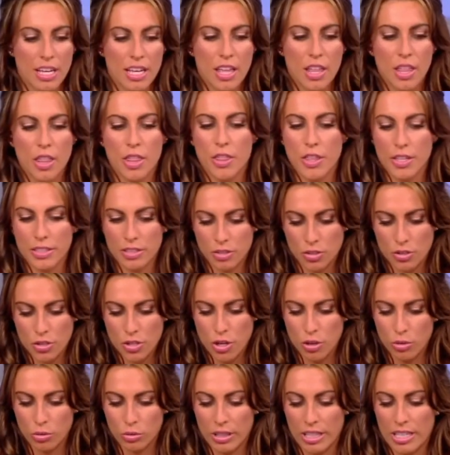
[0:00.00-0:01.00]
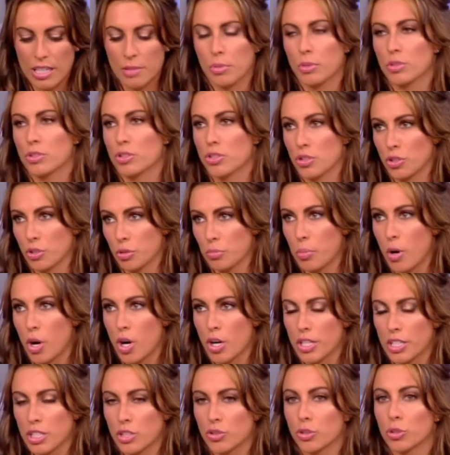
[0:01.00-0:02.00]
inserted. Well, we knew that, you
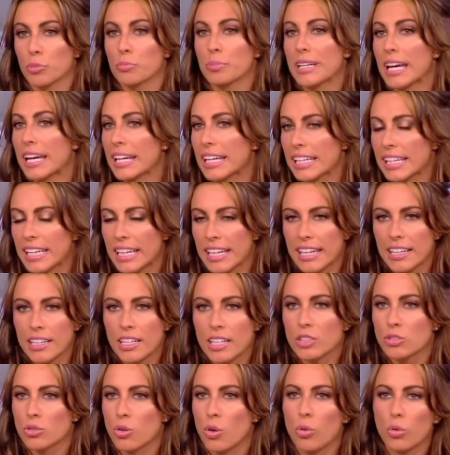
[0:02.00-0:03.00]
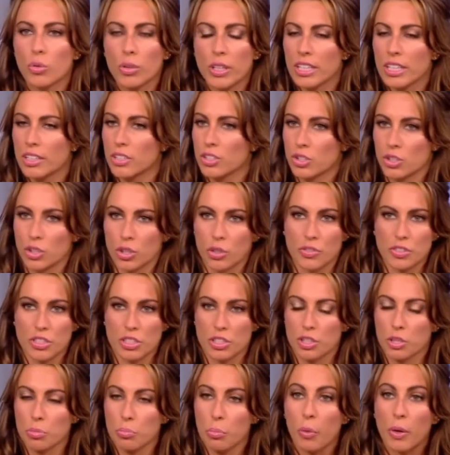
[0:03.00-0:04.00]
know. There must be a name for this
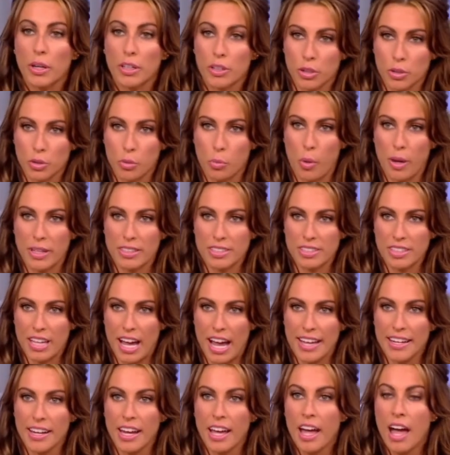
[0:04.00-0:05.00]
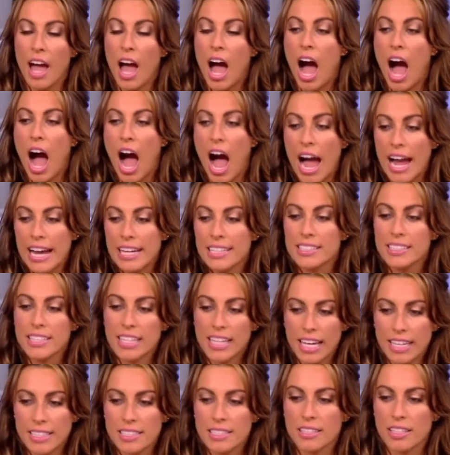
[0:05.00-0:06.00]
fallacy, but we see it introduced, this uncertainty fallacy,
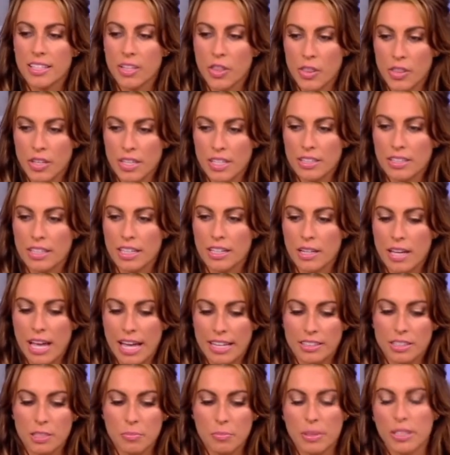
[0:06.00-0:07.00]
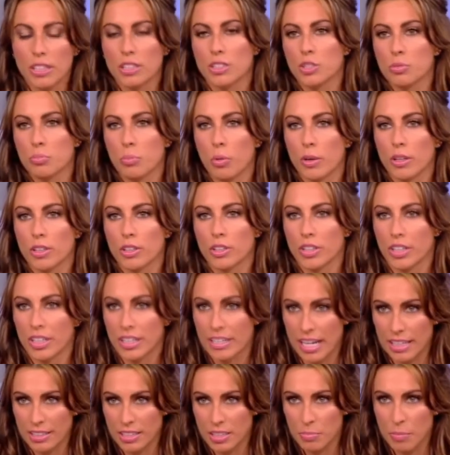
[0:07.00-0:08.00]
where people want to introduce it as if it's
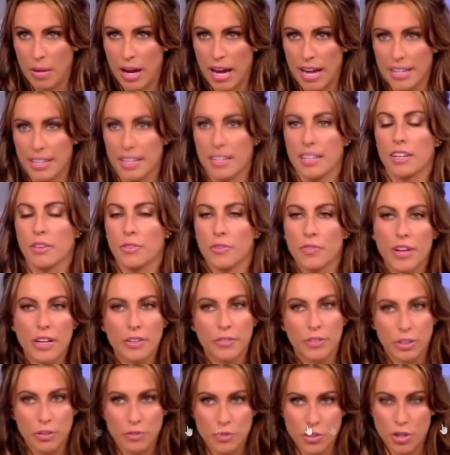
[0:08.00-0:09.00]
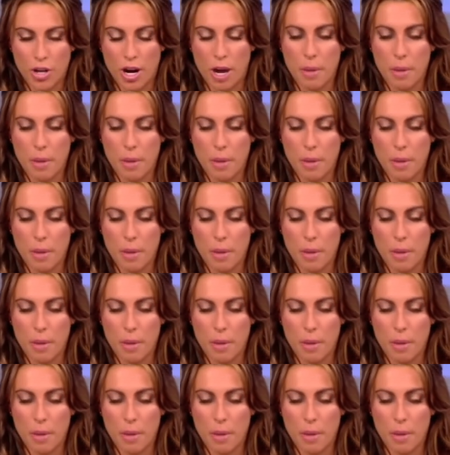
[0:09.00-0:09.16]
not, you know, if it doesn't affect their